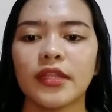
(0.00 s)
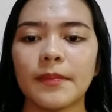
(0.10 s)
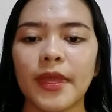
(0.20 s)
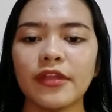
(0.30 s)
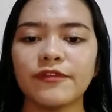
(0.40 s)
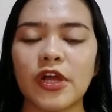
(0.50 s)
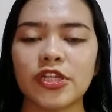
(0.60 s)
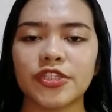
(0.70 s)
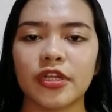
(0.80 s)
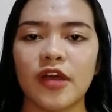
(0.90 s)
The main
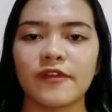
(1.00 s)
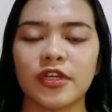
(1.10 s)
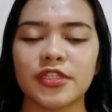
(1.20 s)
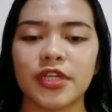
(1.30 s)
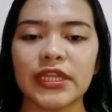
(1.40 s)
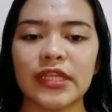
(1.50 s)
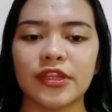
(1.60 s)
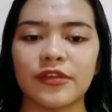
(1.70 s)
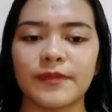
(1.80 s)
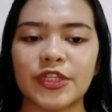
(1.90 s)
function of
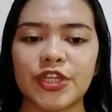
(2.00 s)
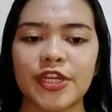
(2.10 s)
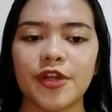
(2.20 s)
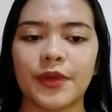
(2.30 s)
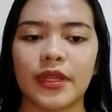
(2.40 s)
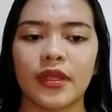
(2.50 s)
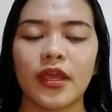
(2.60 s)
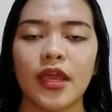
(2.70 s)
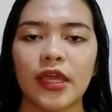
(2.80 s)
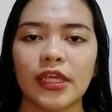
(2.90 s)
consultative machinery
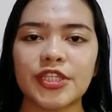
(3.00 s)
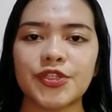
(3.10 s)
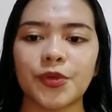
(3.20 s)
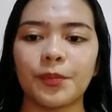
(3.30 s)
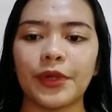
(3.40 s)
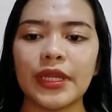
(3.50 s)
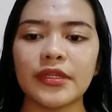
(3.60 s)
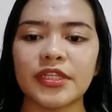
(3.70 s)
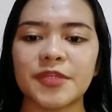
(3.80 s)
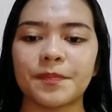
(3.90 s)
is to
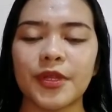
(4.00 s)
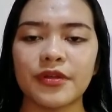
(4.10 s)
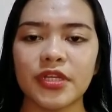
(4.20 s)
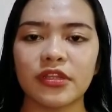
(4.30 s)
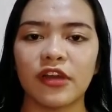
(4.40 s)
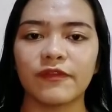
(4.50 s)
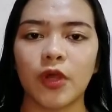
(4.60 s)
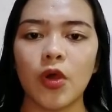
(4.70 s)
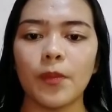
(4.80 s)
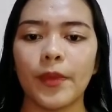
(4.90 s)
bring the spirit of
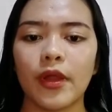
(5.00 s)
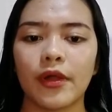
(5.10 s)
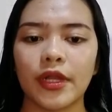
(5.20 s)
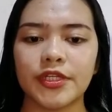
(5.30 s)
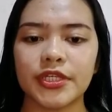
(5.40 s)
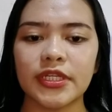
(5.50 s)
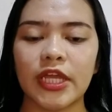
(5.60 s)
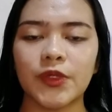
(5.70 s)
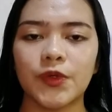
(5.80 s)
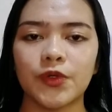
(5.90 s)

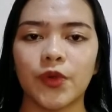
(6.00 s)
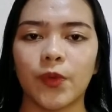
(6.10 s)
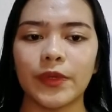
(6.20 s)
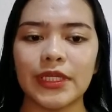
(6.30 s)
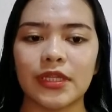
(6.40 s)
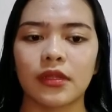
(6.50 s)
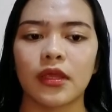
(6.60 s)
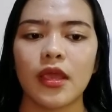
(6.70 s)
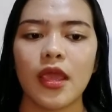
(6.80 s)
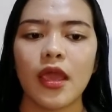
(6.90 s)
cooperation and goodwill.
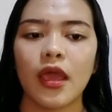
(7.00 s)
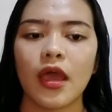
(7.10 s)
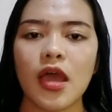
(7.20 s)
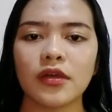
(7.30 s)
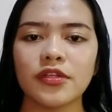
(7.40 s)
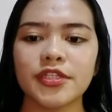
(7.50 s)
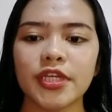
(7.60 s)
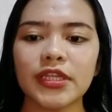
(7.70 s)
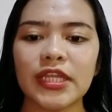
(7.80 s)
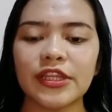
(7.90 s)
A
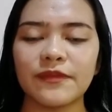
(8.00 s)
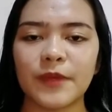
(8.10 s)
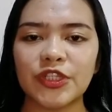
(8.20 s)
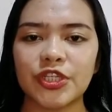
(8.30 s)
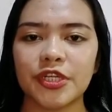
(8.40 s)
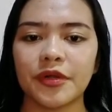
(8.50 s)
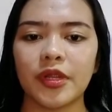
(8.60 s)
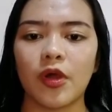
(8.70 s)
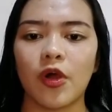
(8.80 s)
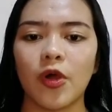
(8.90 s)
consultative
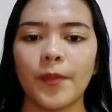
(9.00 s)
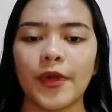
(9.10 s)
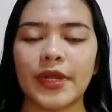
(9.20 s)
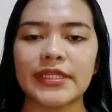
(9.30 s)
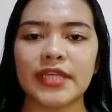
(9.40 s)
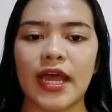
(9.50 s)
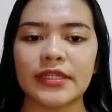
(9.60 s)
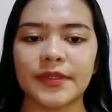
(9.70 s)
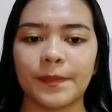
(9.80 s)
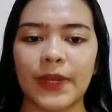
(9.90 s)
machinery operates
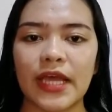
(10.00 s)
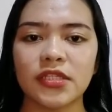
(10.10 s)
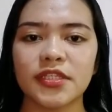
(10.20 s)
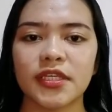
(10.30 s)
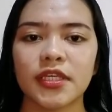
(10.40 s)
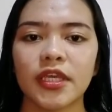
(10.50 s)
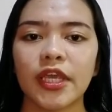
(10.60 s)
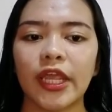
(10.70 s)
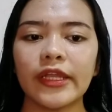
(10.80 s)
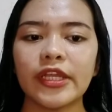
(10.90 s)
at the plant,
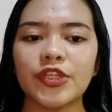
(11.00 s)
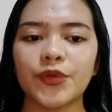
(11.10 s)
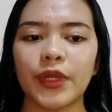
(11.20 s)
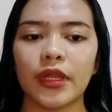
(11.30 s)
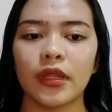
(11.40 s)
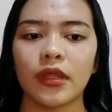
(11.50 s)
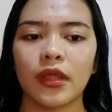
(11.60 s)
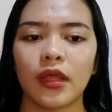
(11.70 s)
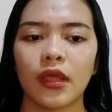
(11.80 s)
industry,